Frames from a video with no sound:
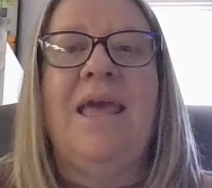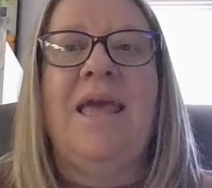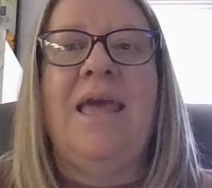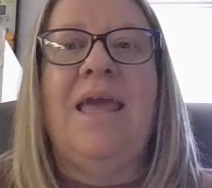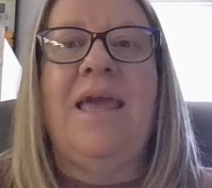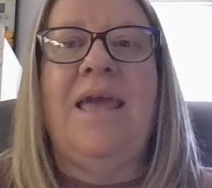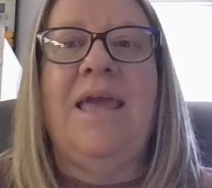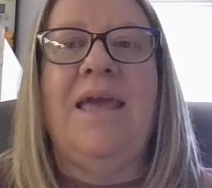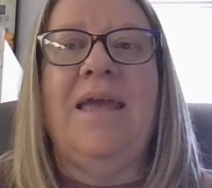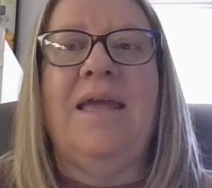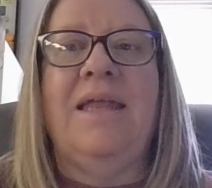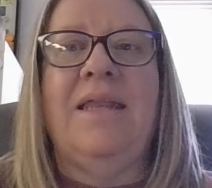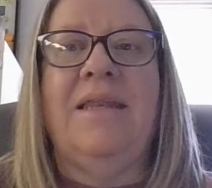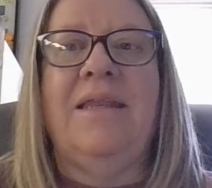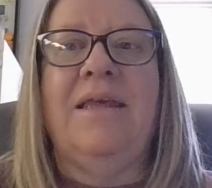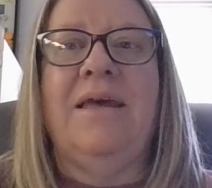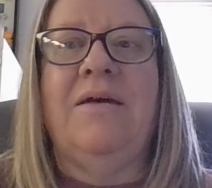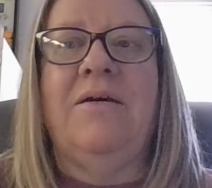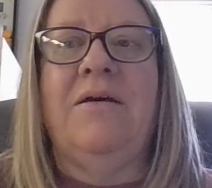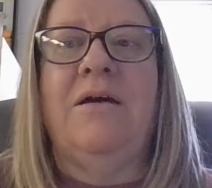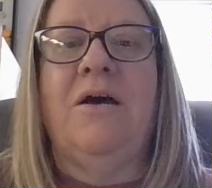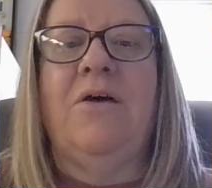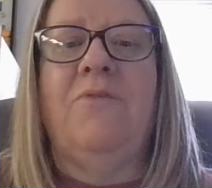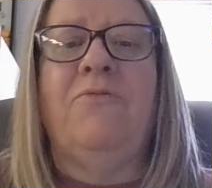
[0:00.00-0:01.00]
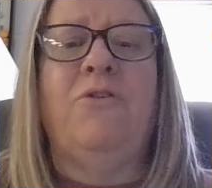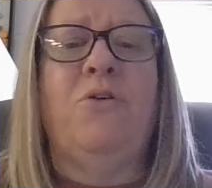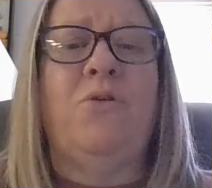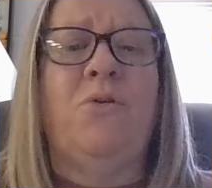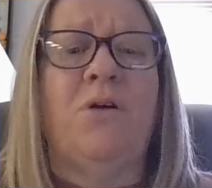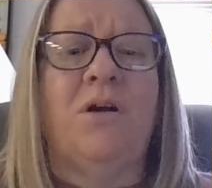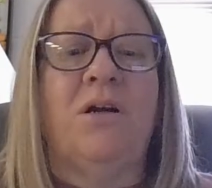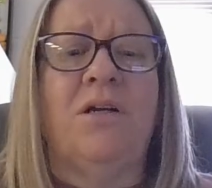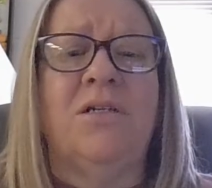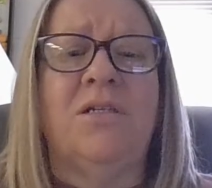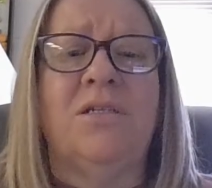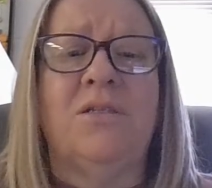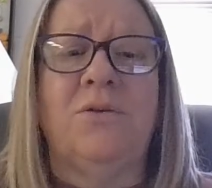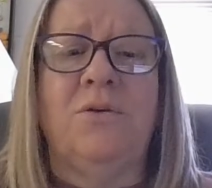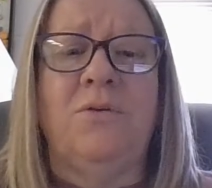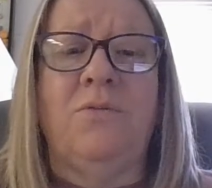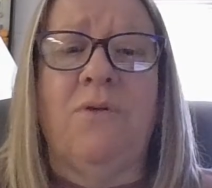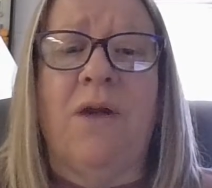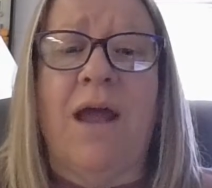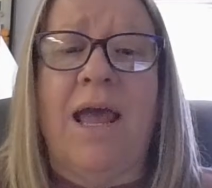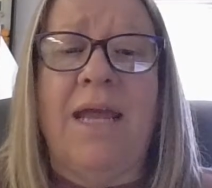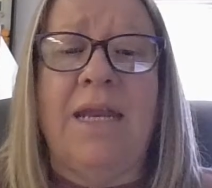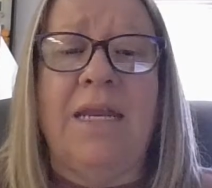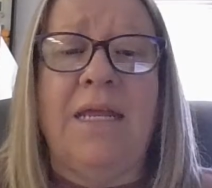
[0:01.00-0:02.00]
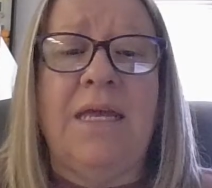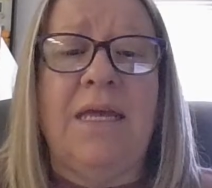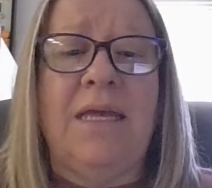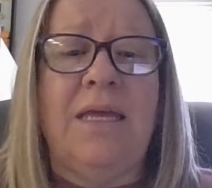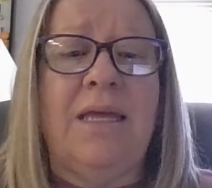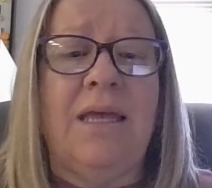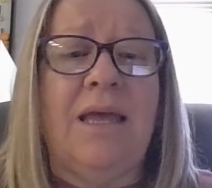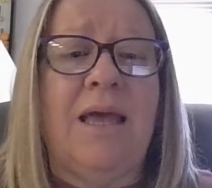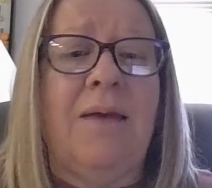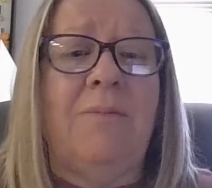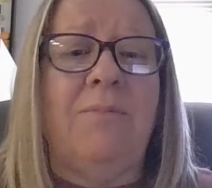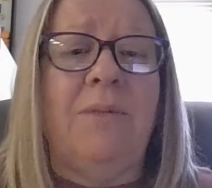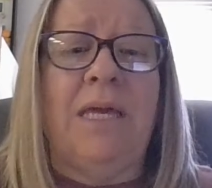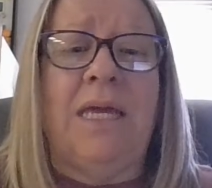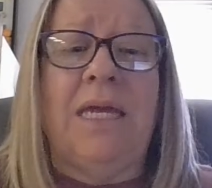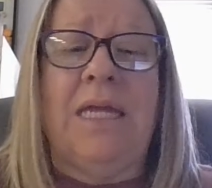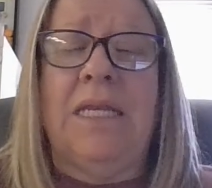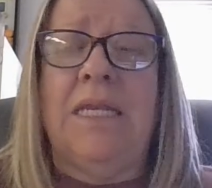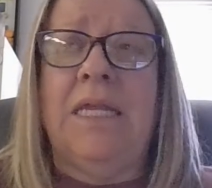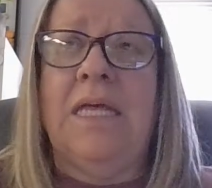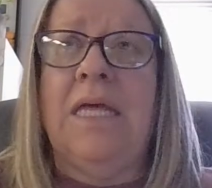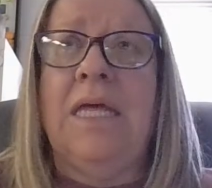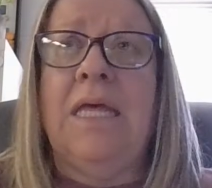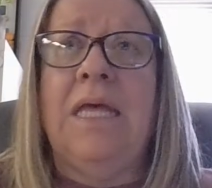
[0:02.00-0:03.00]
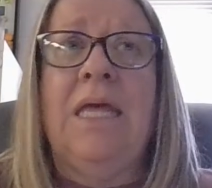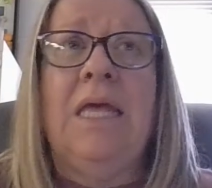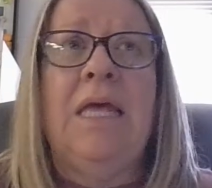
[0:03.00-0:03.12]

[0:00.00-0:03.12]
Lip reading: And of course, through writing, I mean,